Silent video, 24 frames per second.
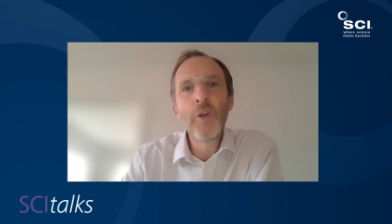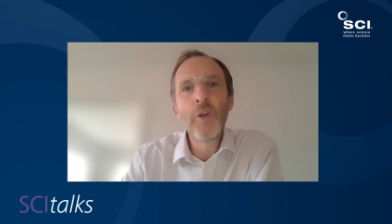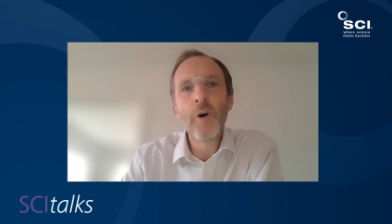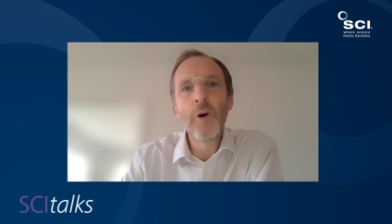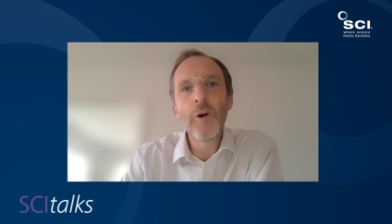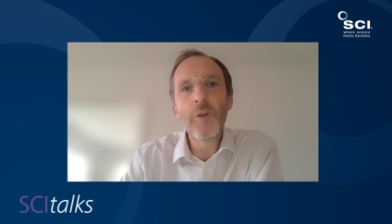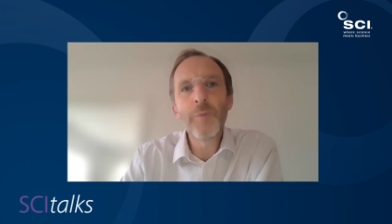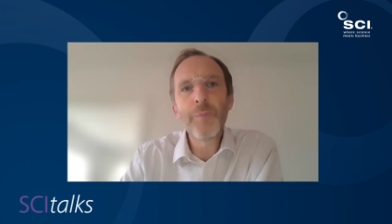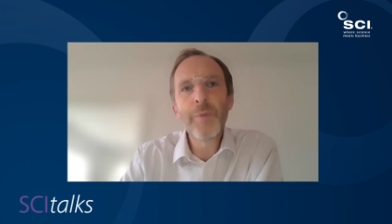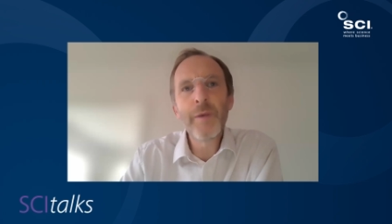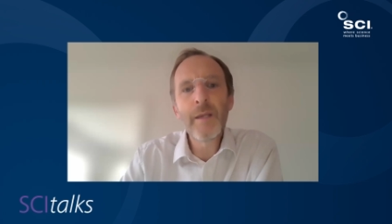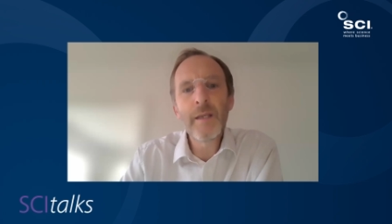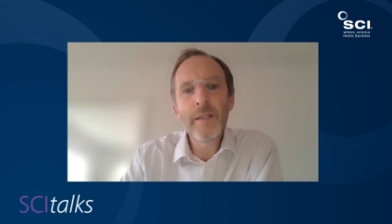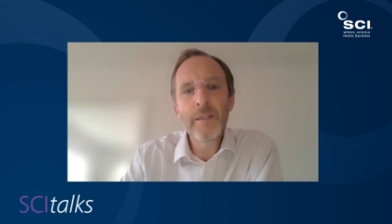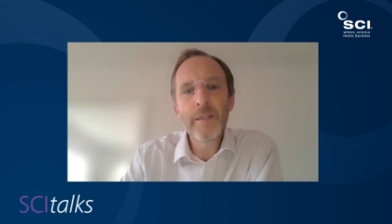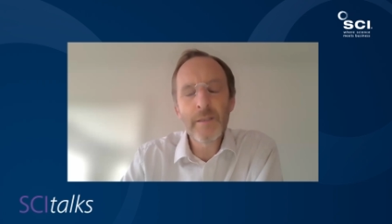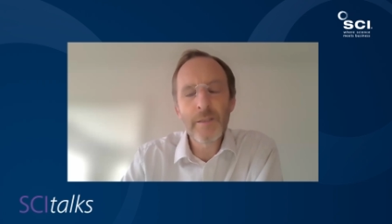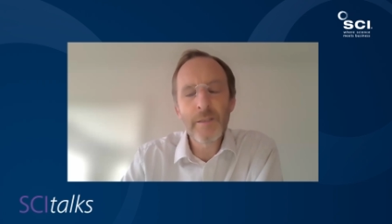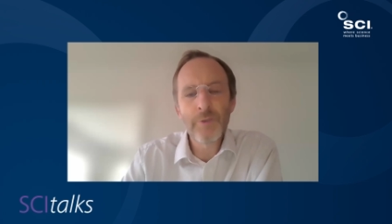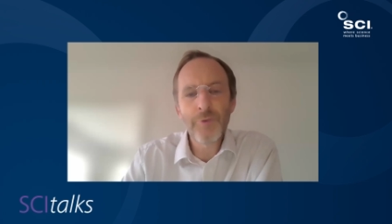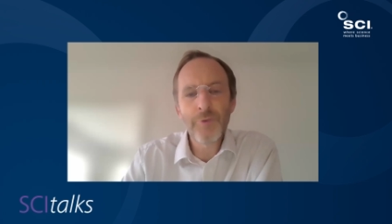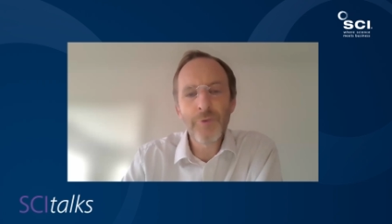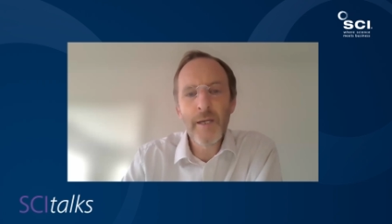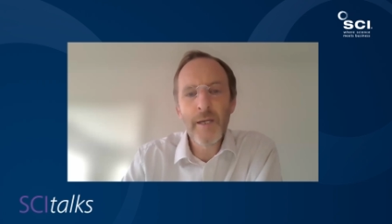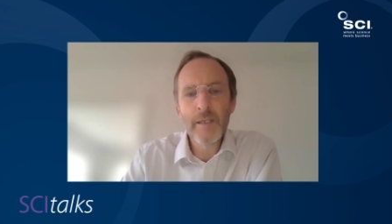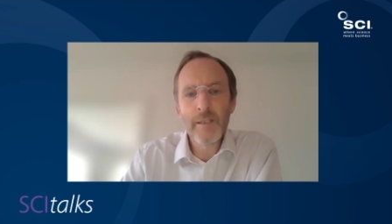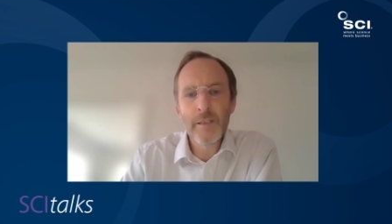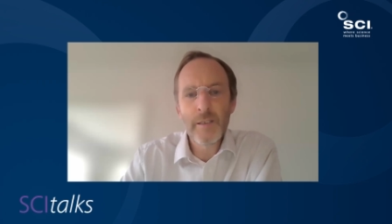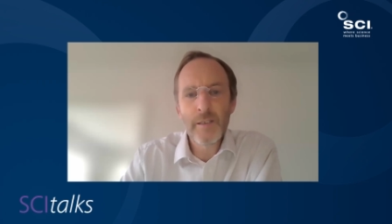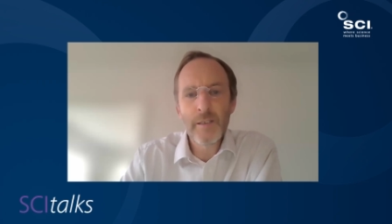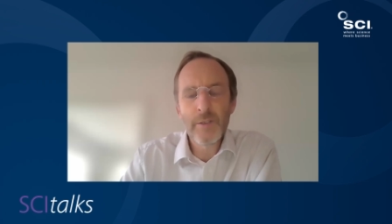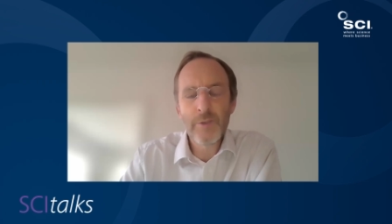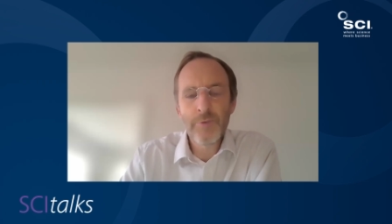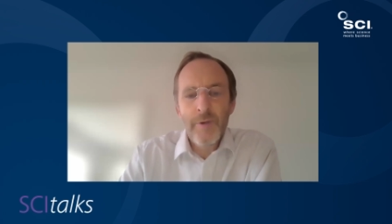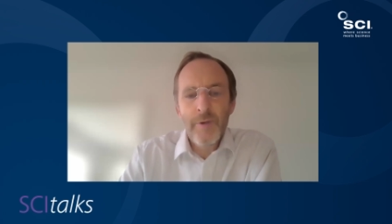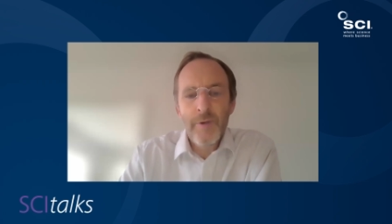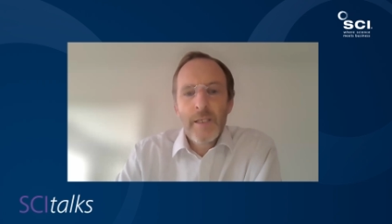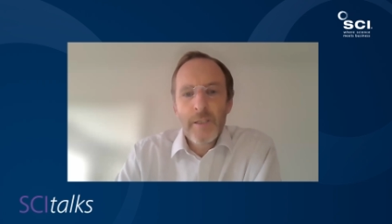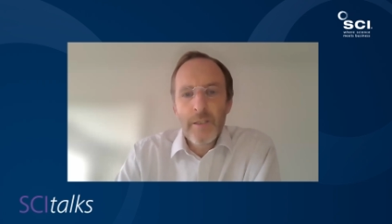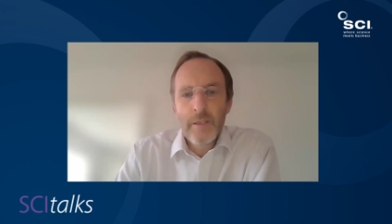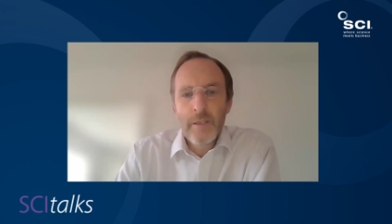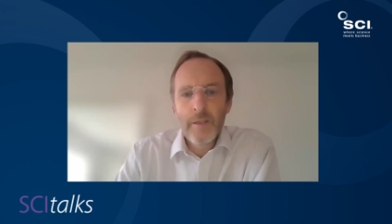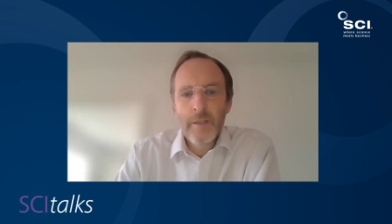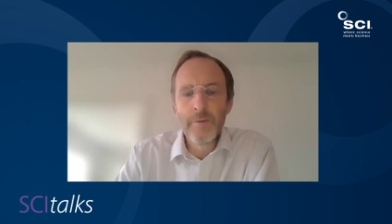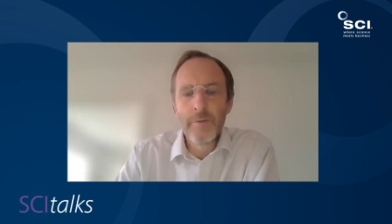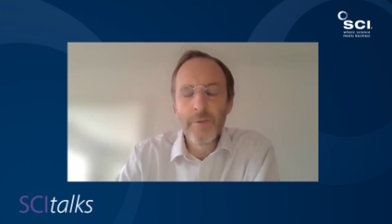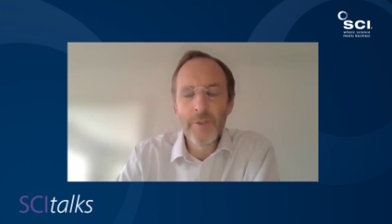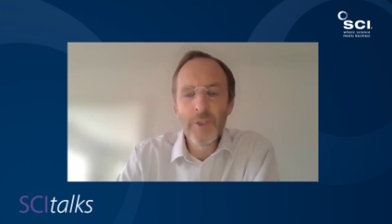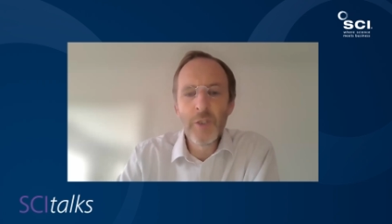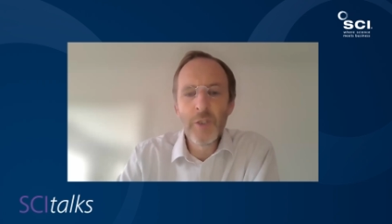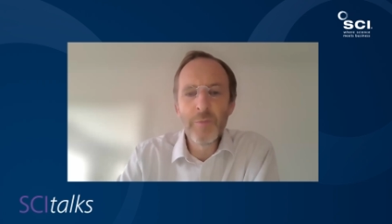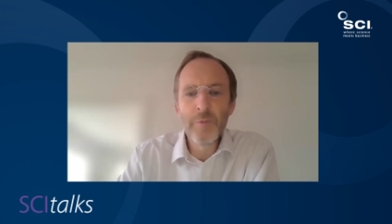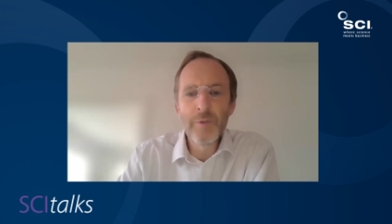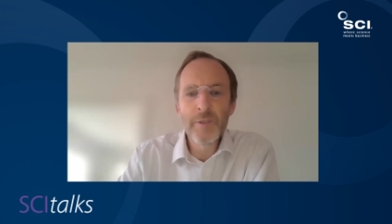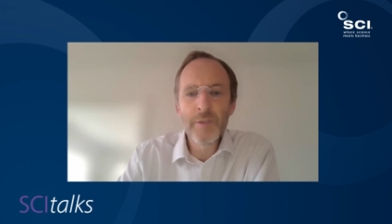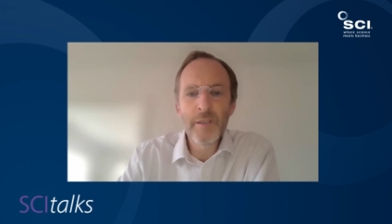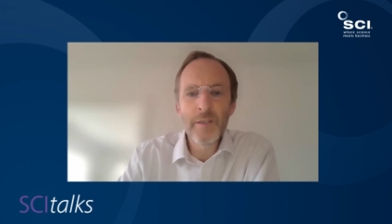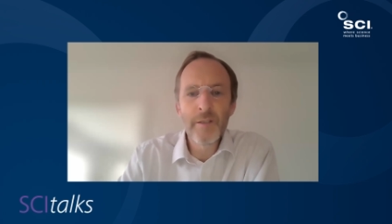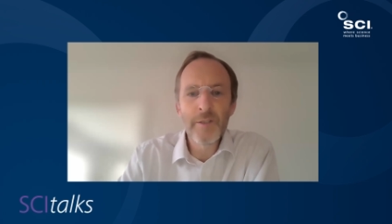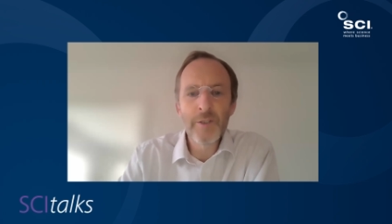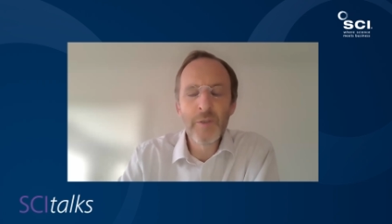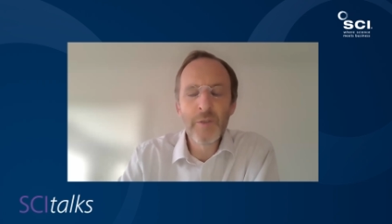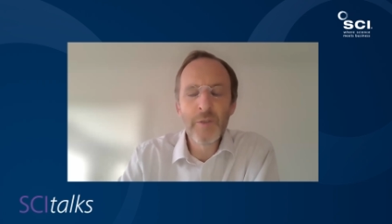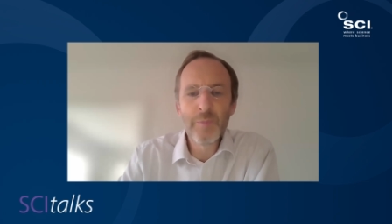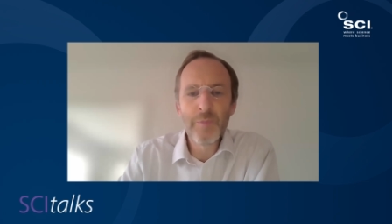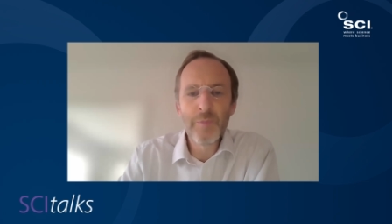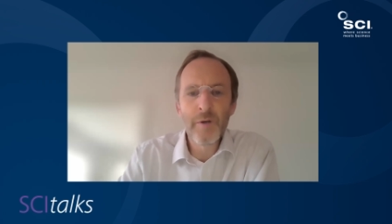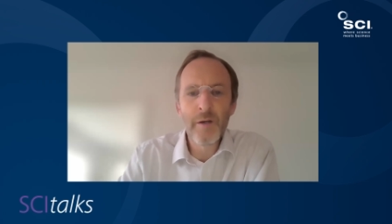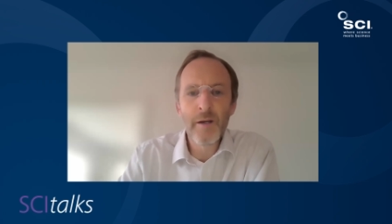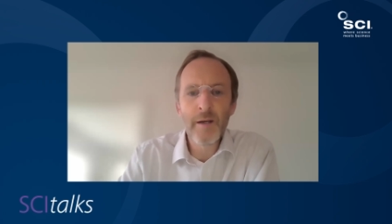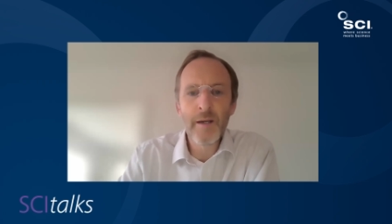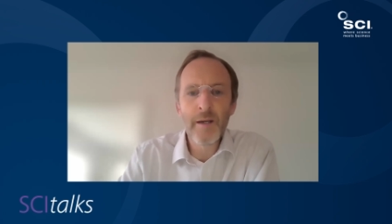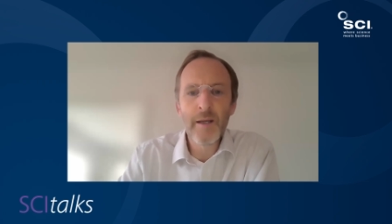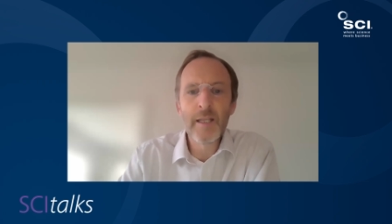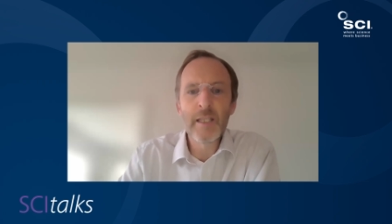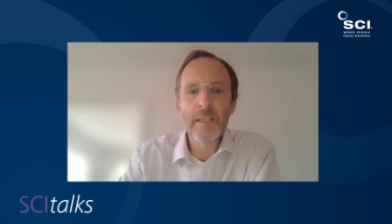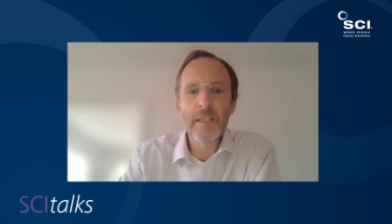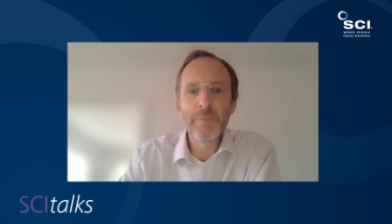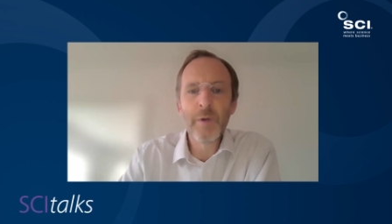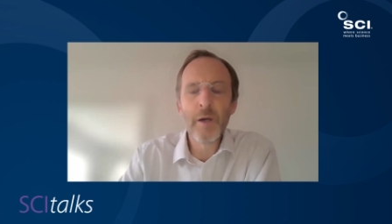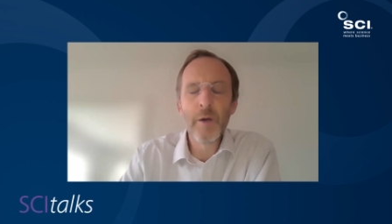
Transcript: not being straight to consumers in the supermarkets,